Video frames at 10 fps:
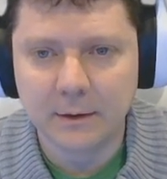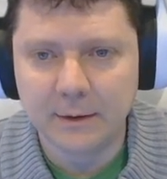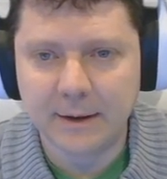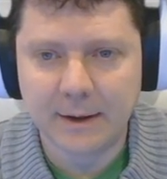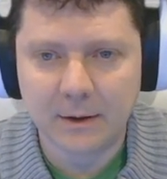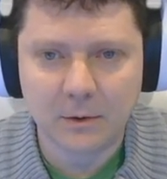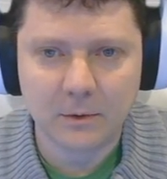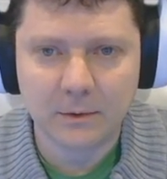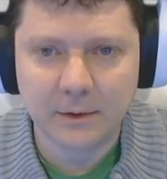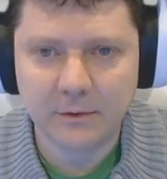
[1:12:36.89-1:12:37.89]
Now,
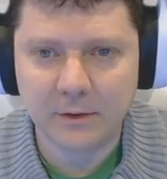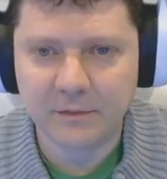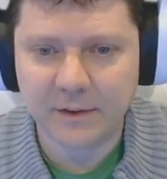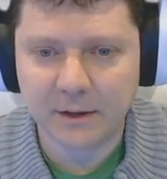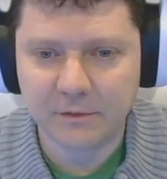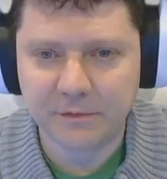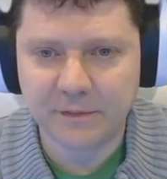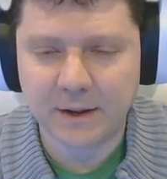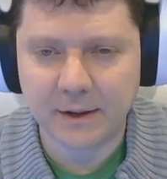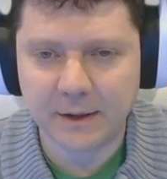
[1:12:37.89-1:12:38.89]
let's see if I can
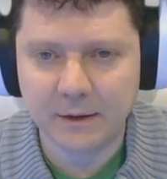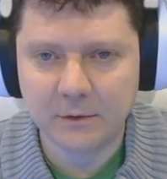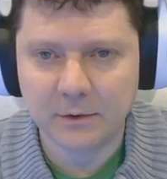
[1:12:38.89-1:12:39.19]
find...